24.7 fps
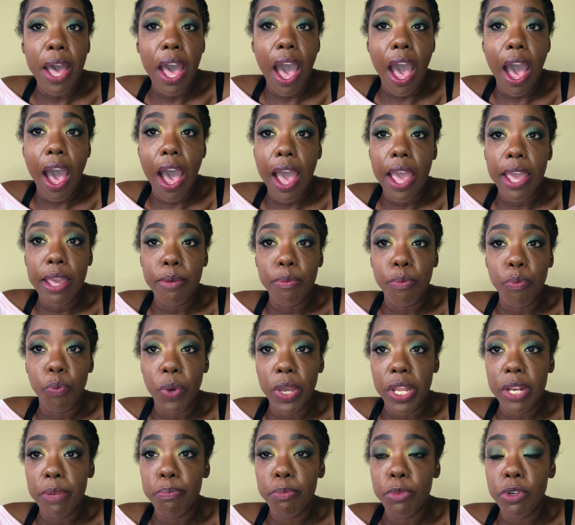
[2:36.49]
I
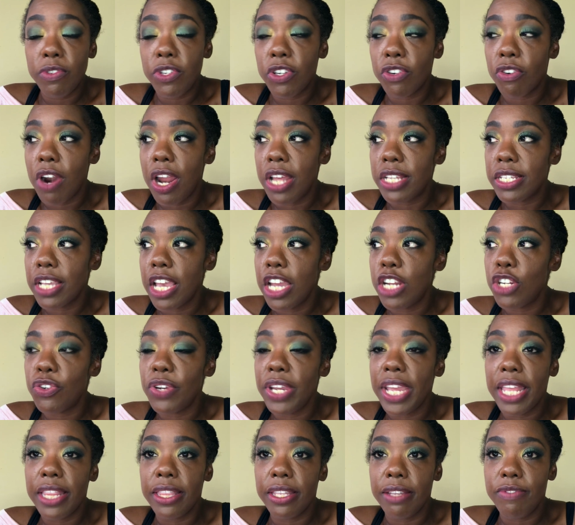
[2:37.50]
moved across
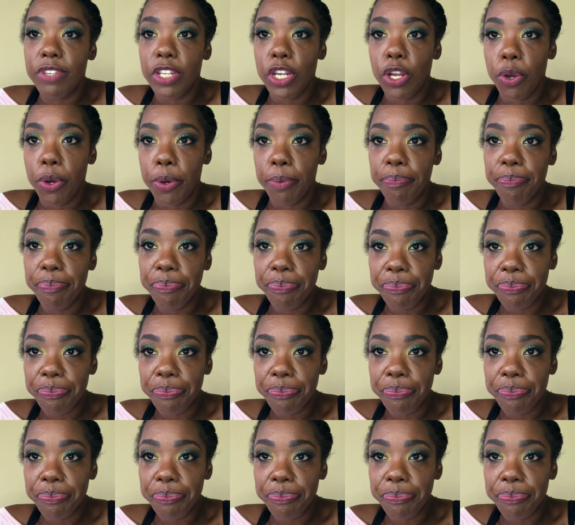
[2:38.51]
country and lived in a home.